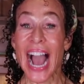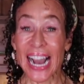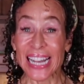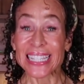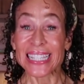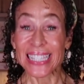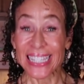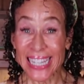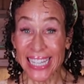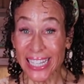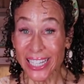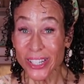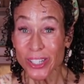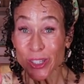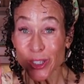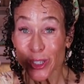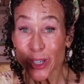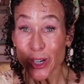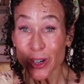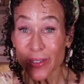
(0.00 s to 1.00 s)
A
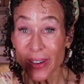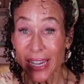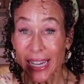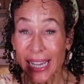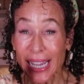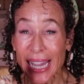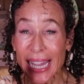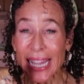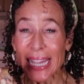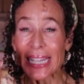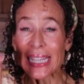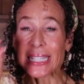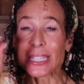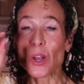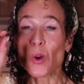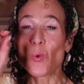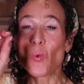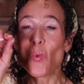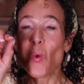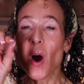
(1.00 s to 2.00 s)
single serving is
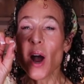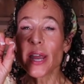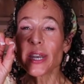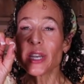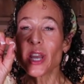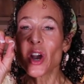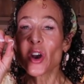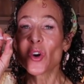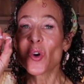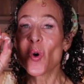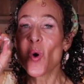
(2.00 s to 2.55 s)
one